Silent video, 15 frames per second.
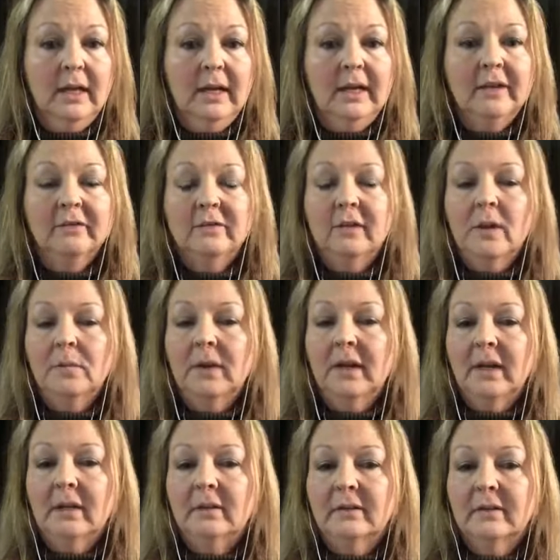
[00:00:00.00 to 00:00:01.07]
If someone
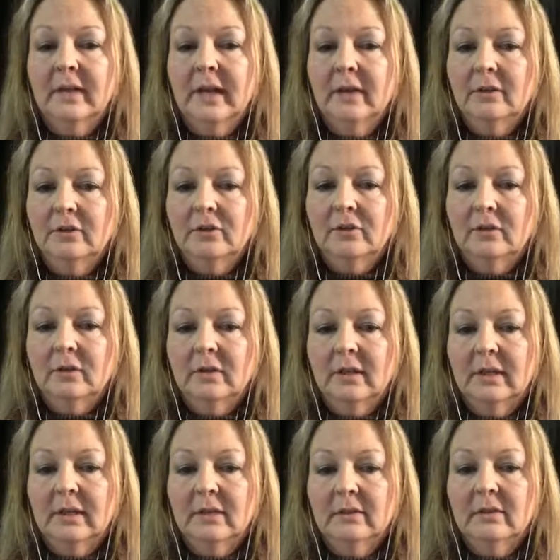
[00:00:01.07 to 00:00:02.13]
else tells you
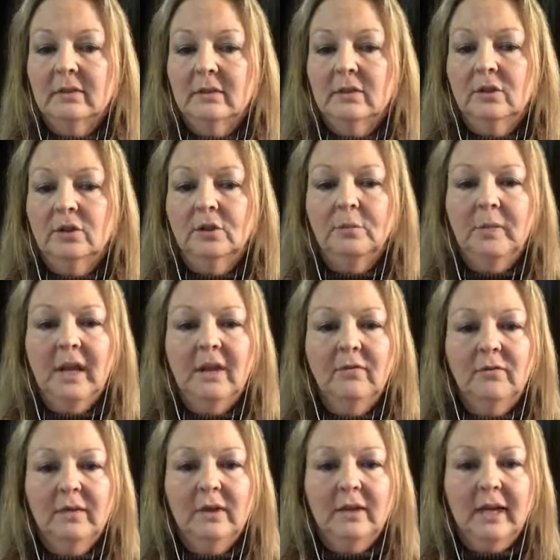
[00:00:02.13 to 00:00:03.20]
this, you may
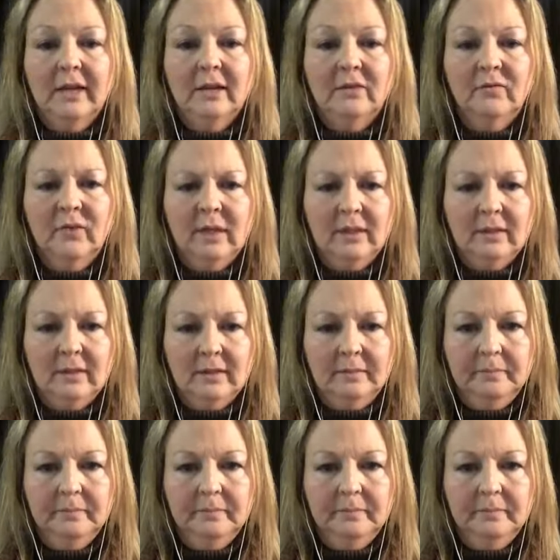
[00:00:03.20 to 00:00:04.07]
feel like a victim